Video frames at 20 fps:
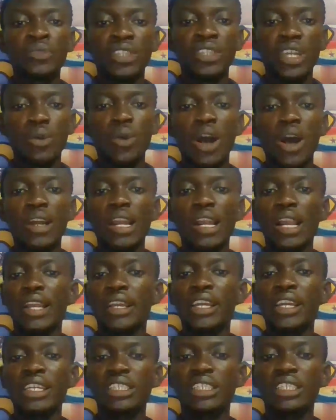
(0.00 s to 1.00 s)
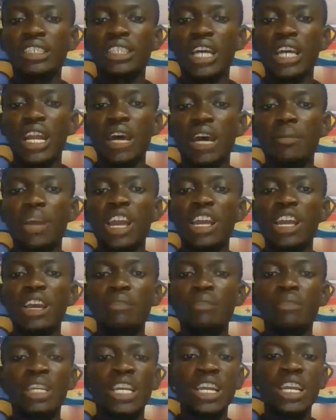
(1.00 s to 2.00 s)
The wild allegation that I'm
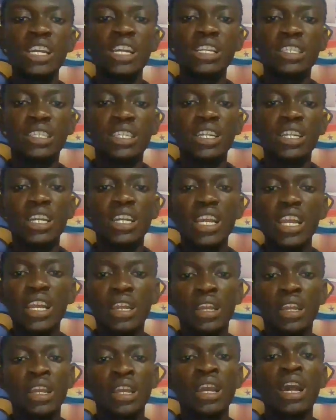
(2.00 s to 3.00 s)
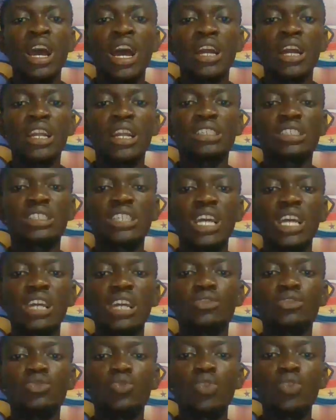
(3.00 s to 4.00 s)
engaged in an
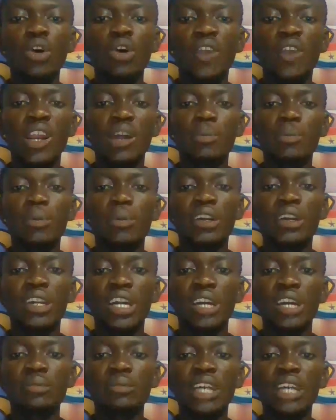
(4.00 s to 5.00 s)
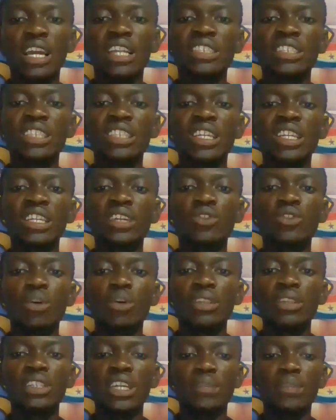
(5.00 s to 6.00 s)
exercise to cover up crimes allegedly
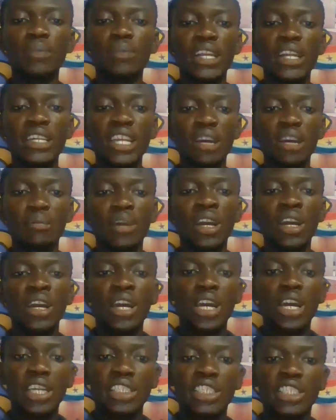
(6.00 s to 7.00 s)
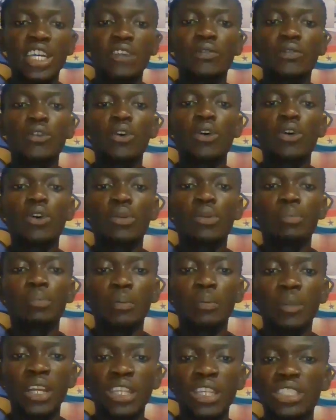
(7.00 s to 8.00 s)
committed by them is therefore
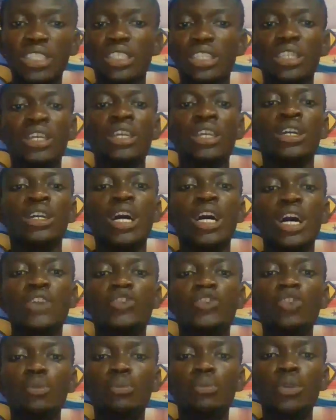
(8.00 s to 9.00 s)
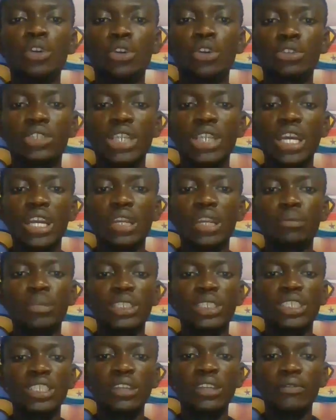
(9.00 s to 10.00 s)
perplexing, uh, dubious, and
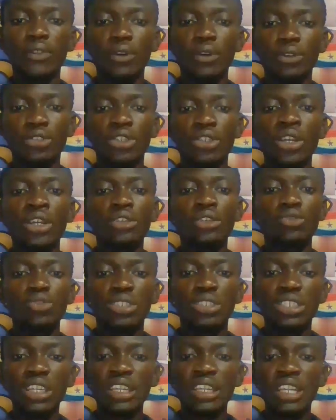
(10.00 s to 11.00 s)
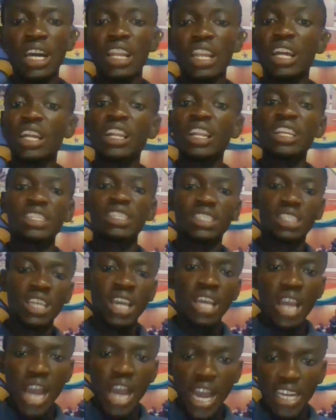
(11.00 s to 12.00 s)
mischievous. To say that at least
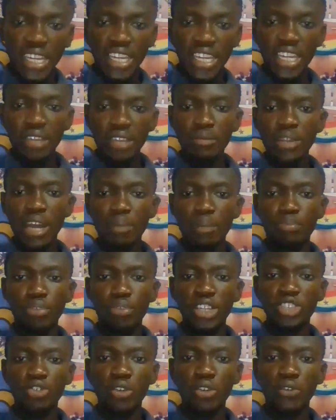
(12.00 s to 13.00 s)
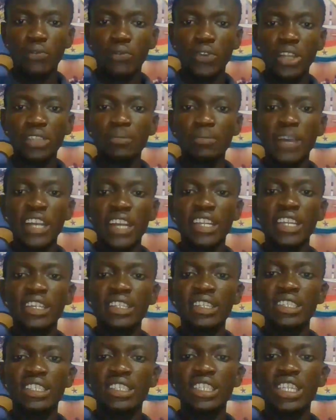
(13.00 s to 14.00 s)
I deem that press conference by the
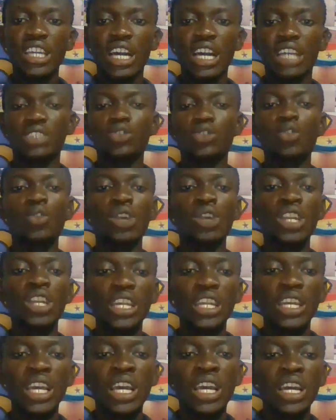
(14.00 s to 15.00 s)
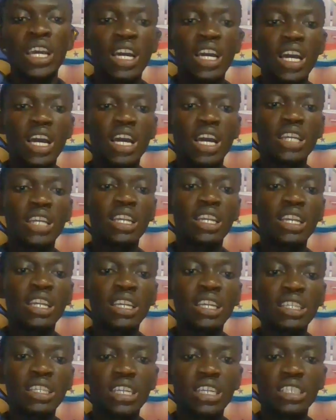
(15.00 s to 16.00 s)
NDC as only uh, the
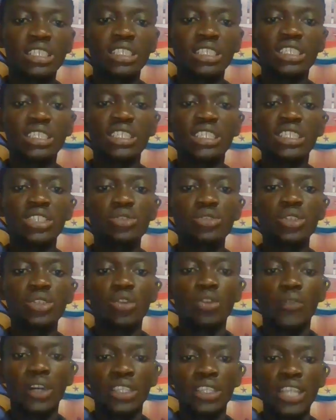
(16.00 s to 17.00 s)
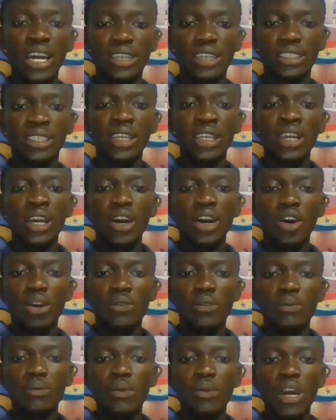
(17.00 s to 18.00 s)
latest in the series of attacks
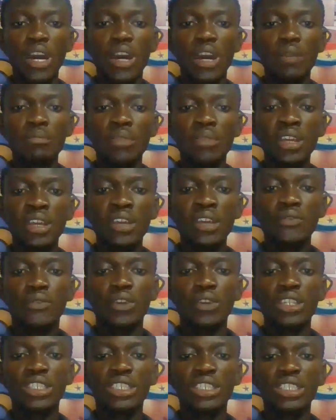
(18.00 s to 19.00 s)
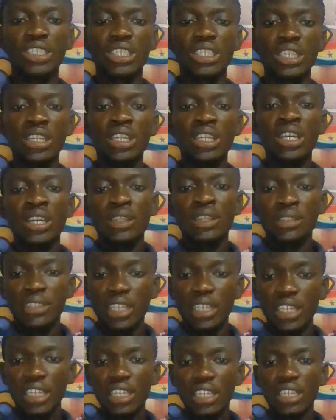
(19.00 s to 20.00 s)
on uh, me for decision
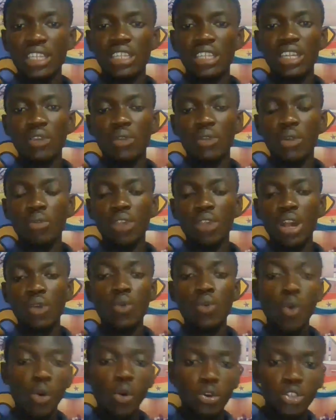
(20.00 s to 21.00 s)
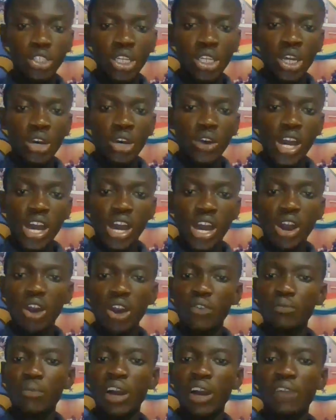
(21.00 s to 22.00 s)
taken in the regular course uh,
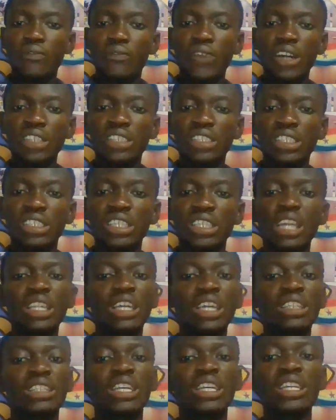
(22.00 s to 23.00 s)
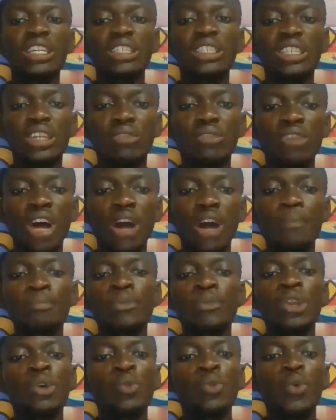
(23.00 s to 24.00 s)
of my functions as Attorney General,
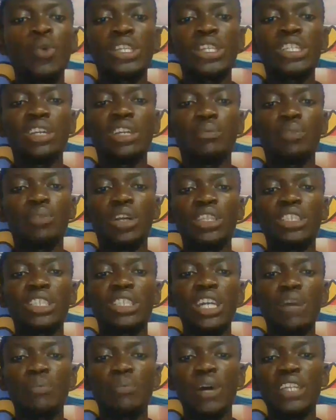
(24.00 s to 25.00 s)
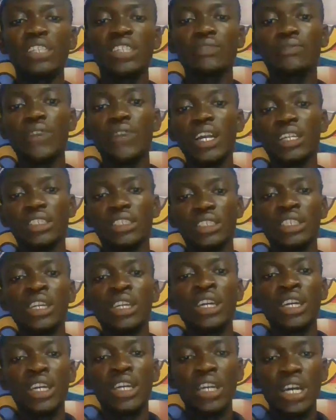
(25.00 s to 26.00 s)
which the political party finds
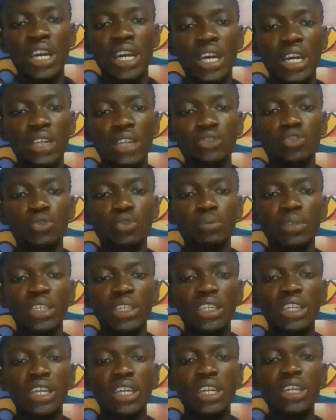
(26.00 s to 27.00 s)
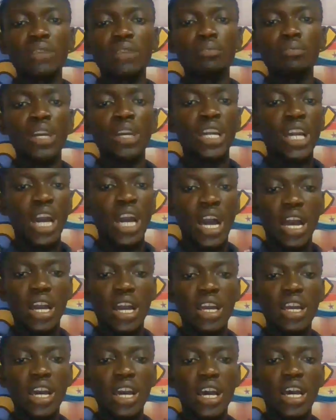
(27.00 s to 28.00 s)
uh, to be inimical,
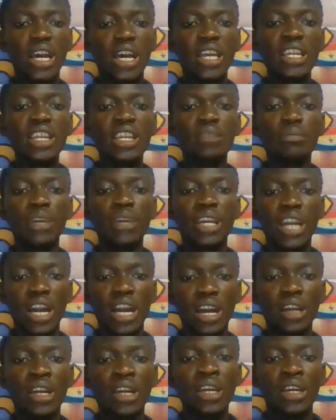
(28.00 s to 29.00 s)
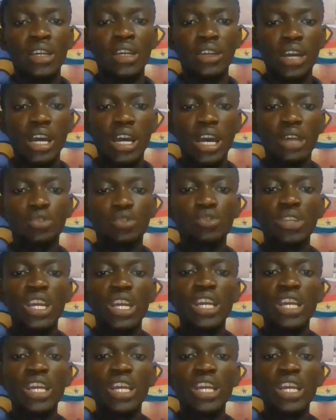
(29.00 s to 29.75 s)
uh, inimical uh, to